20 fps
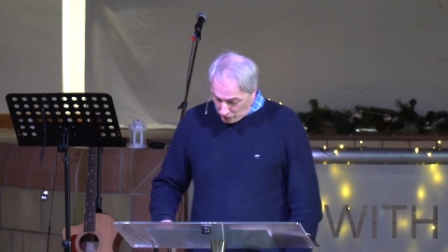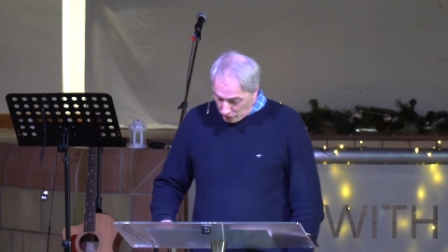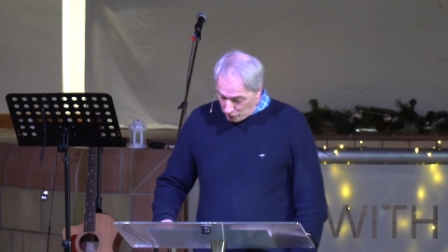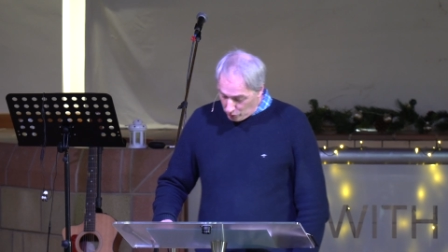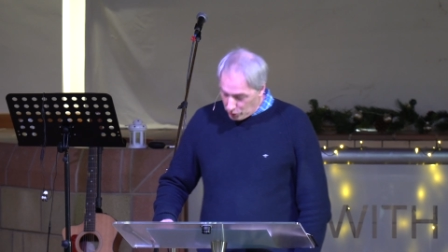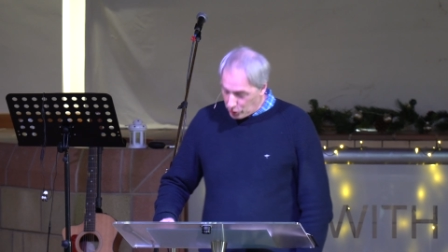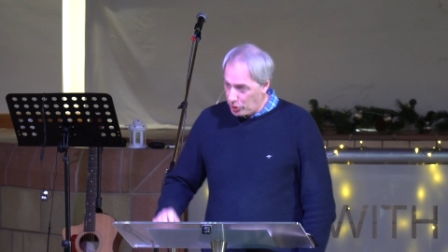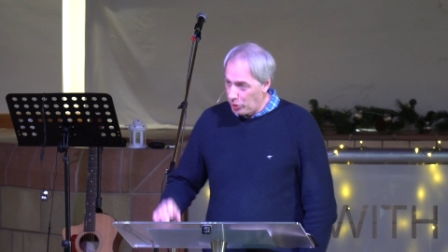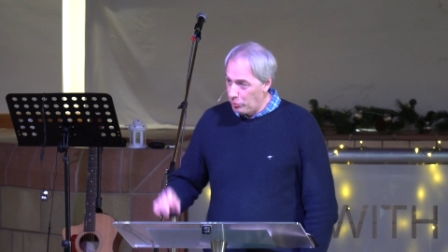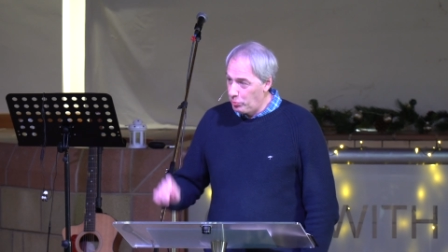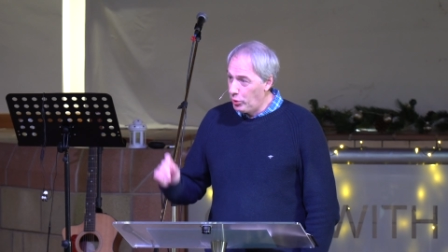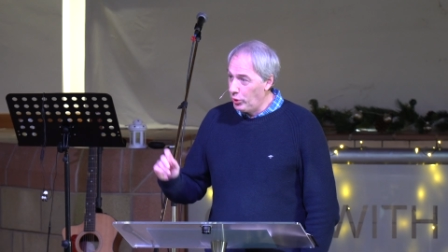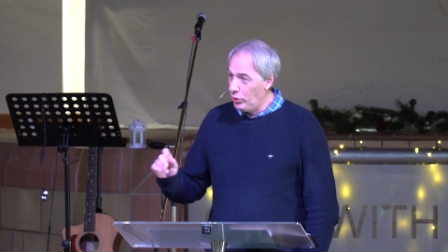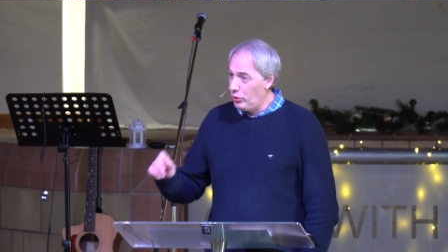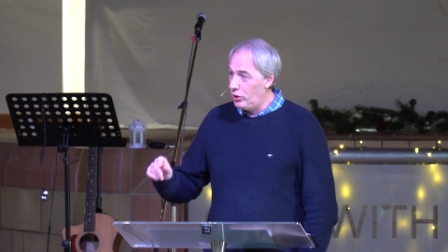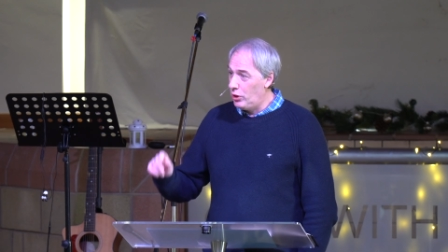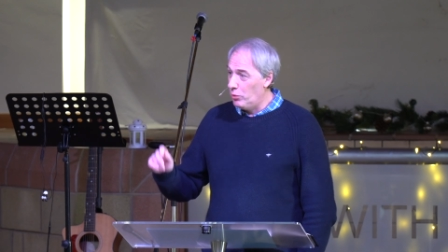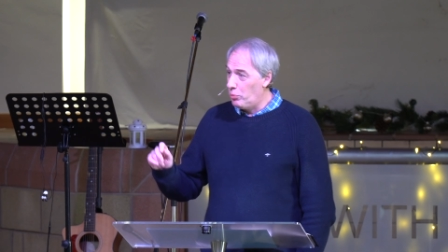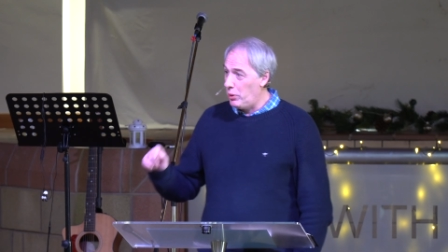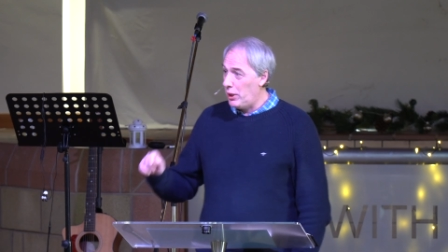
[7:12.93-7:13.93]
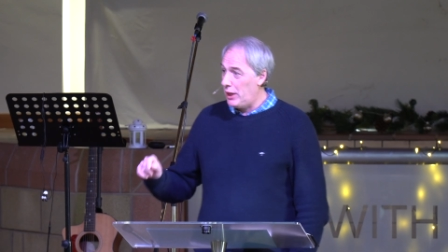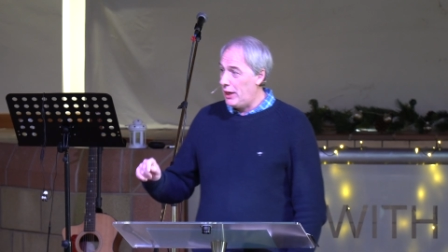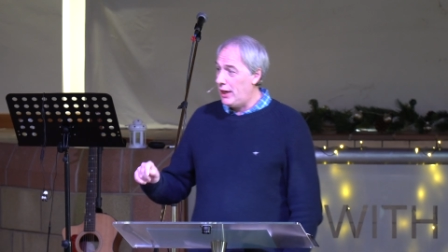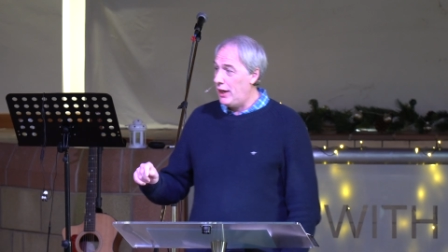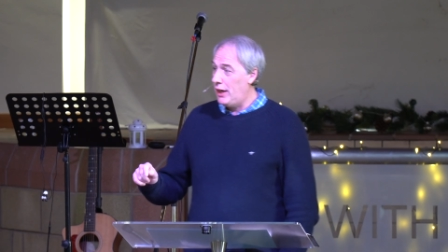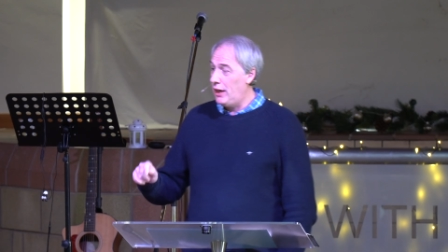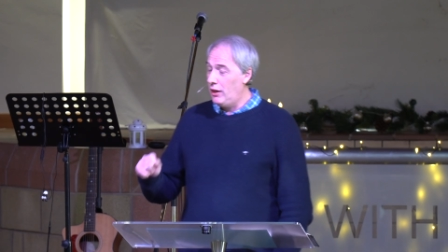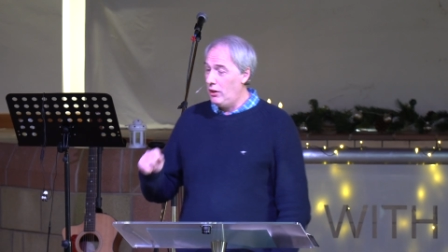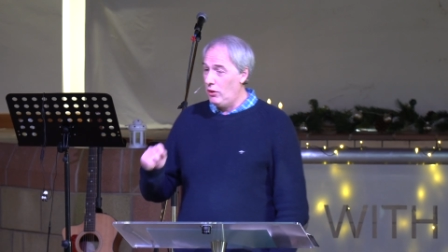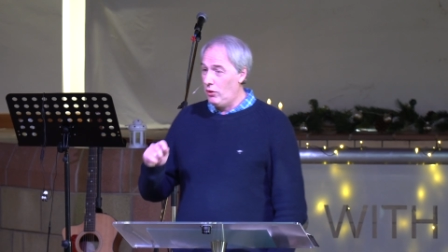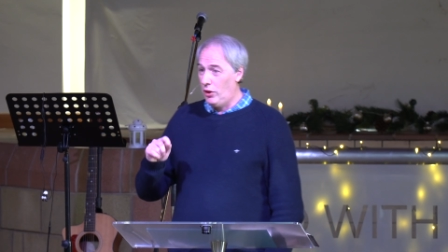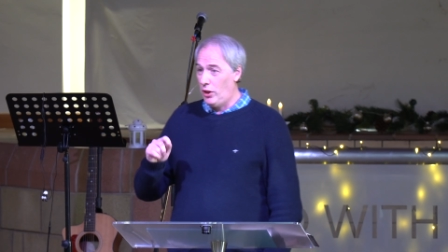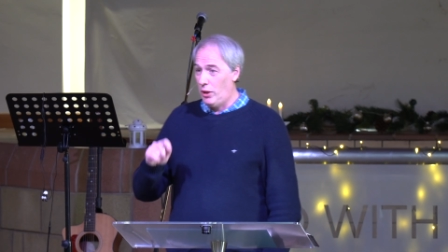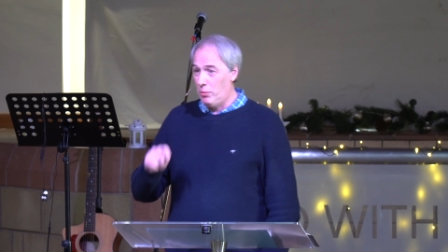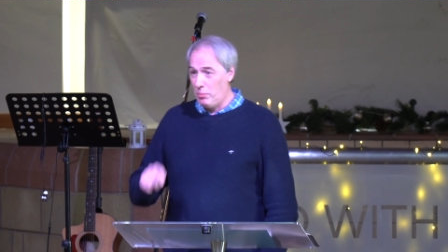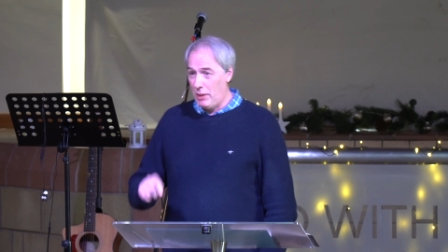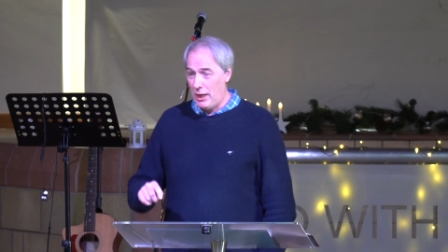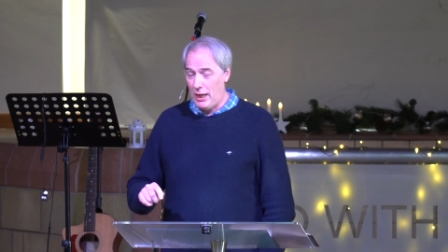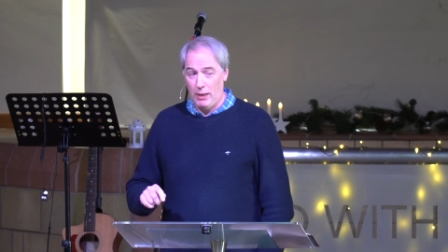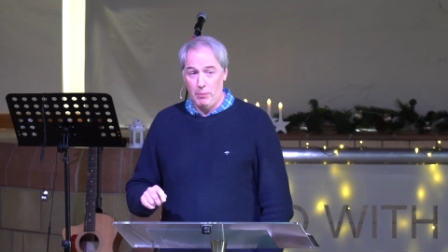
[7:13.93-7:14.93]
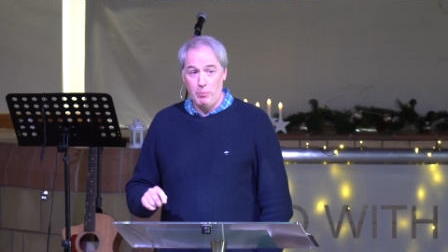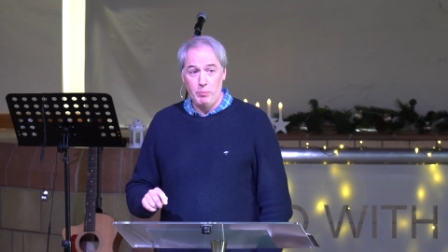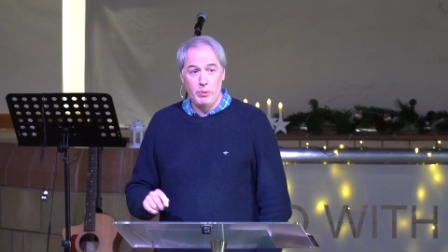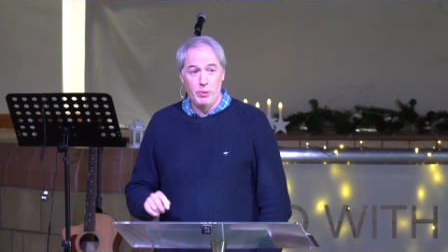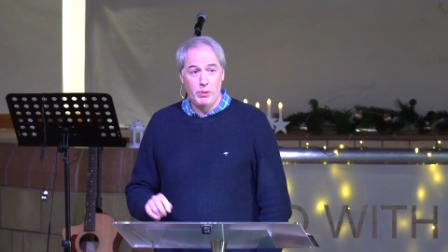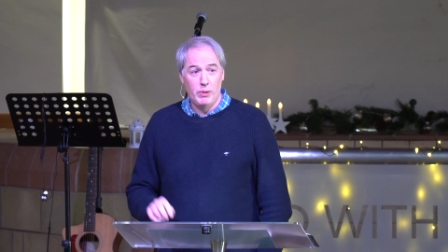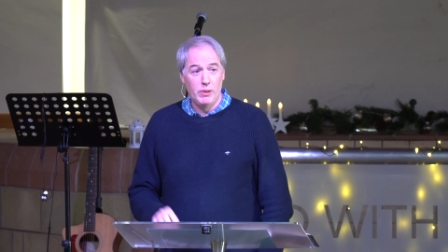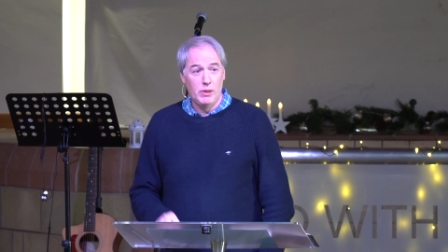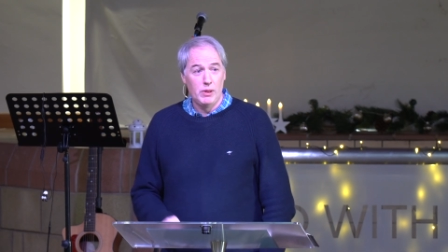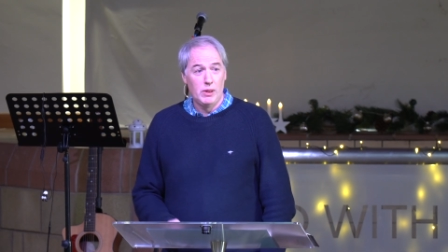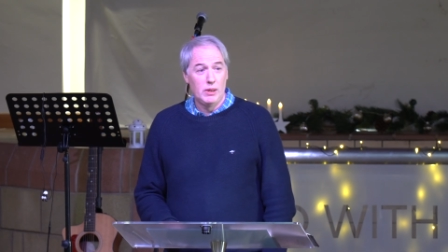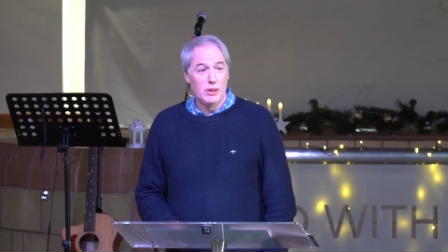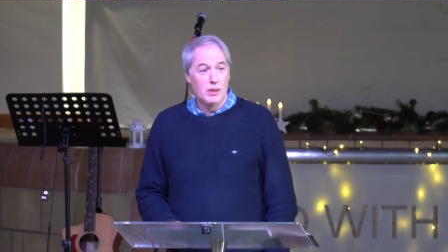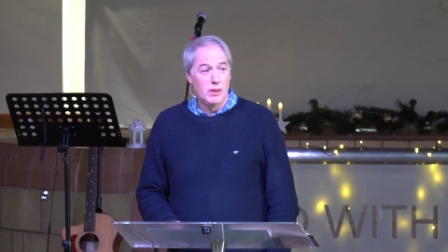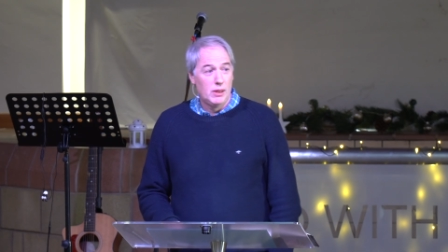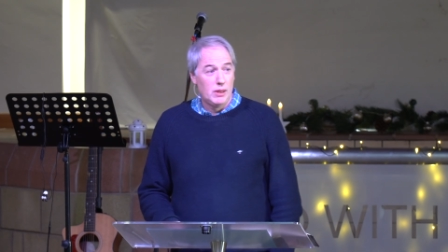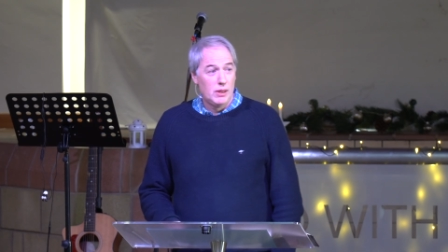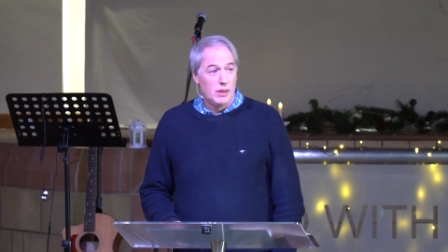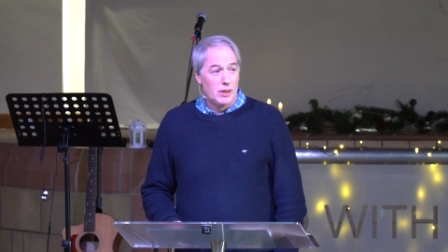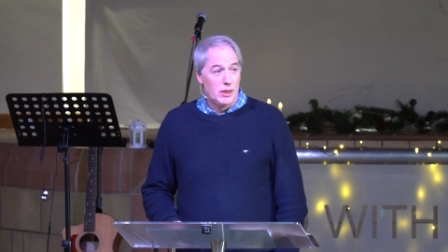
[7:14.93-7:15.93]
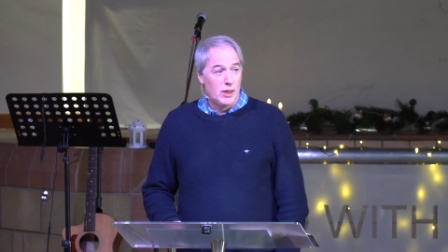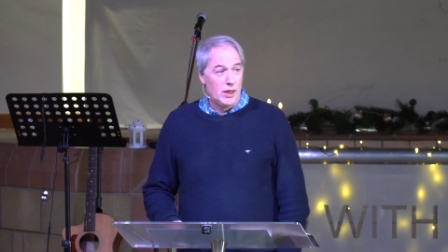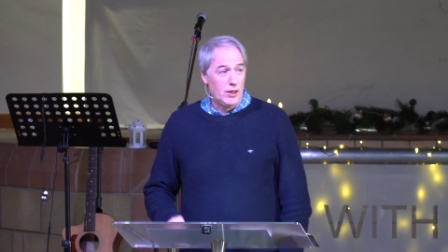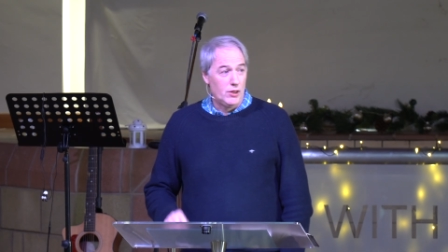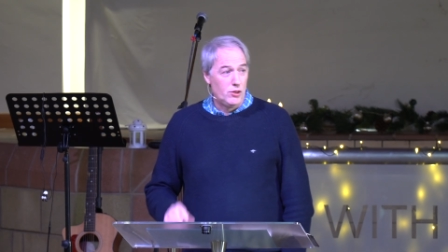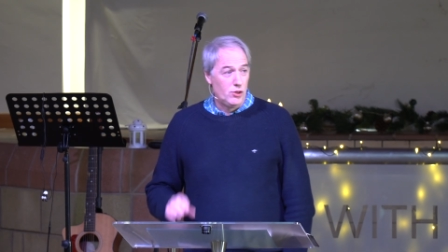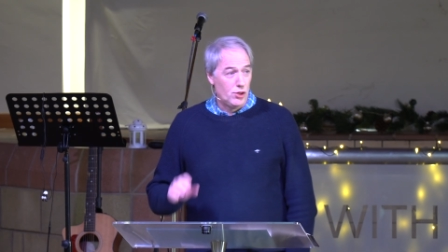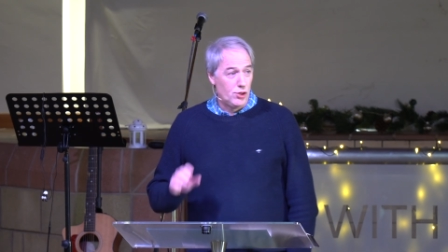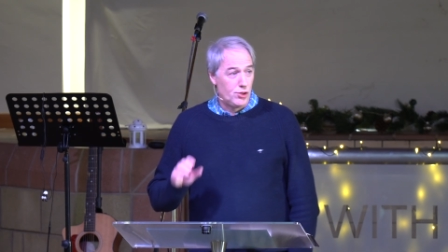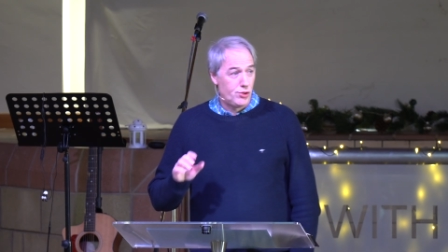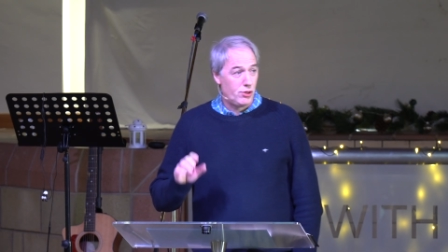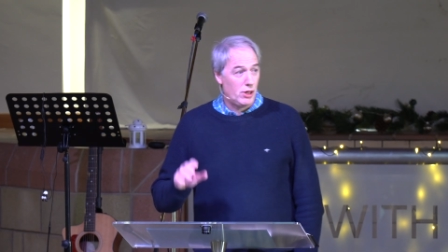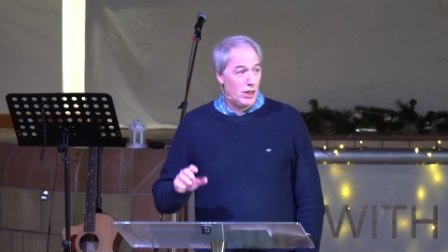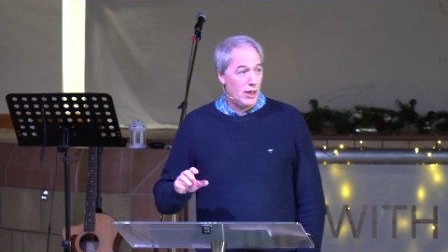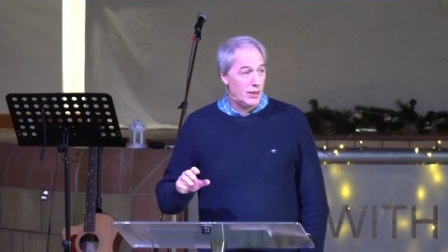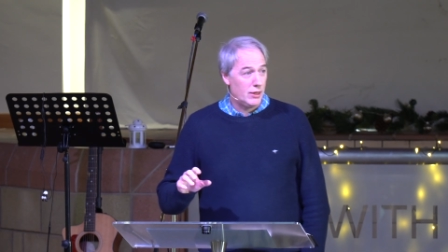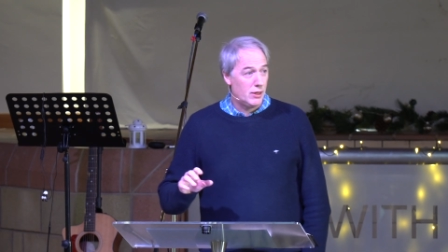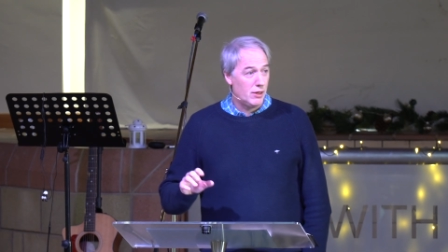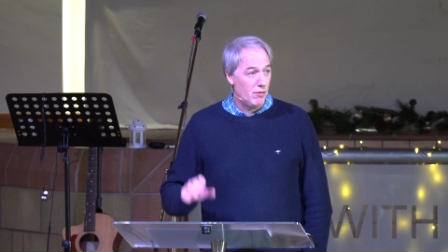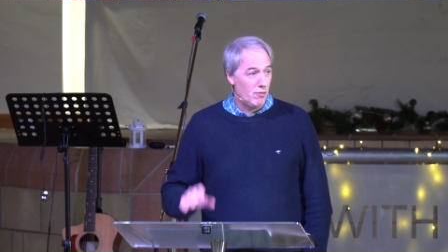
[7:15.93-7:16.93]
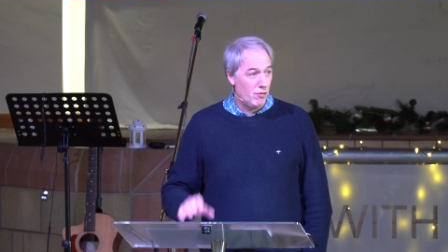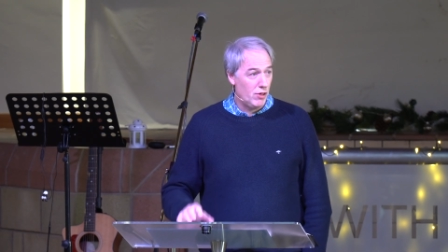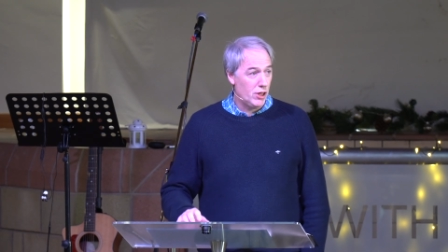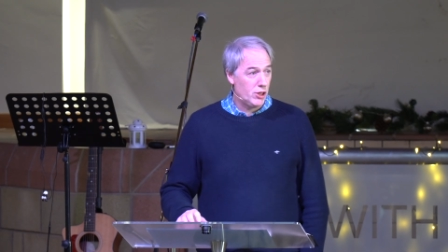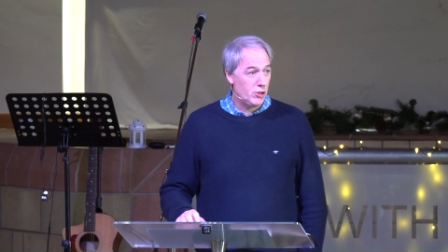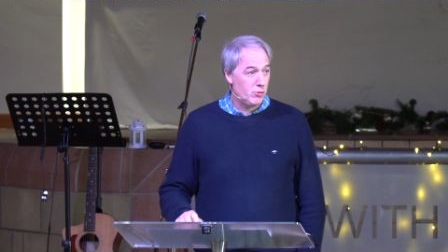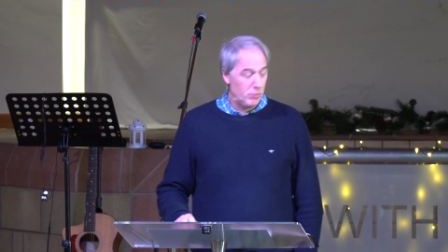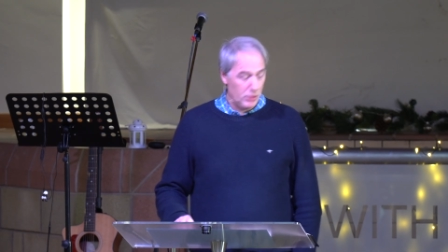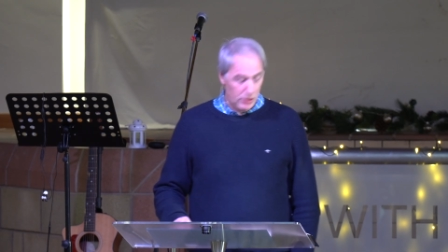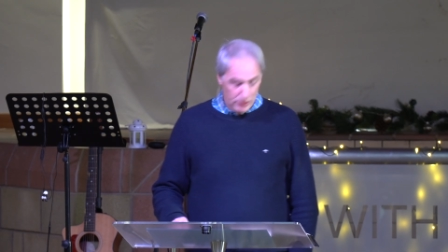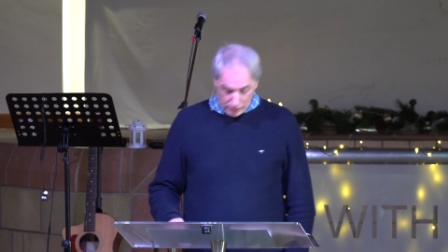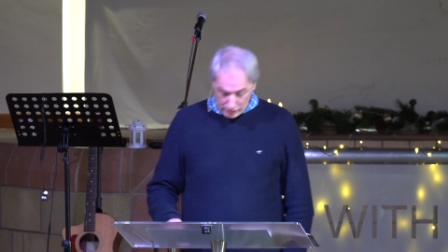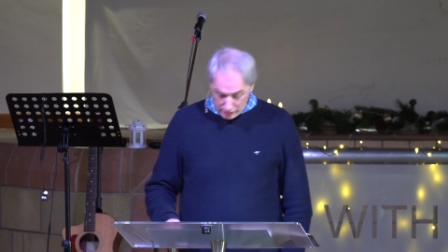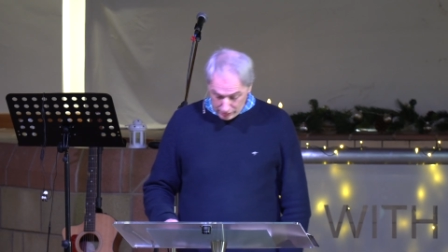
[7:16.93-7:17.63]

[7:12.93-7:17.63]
was to put Dubai on the map and to attract investment.